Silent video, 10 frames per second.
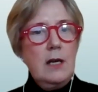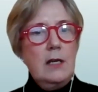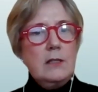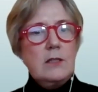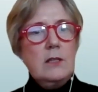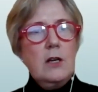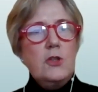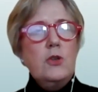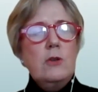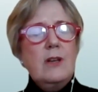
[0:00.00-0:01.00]

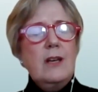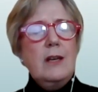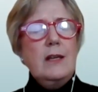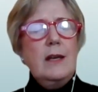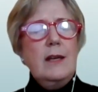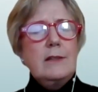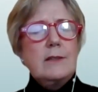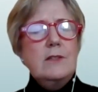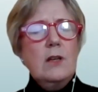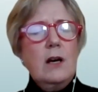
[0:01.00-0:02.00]
that
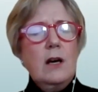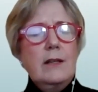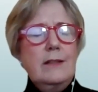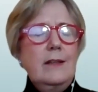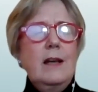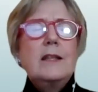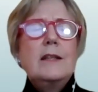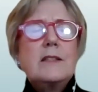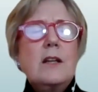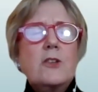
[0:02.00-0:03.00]
it's
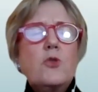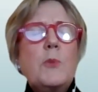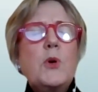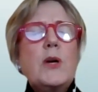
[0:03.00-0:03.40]
not normal.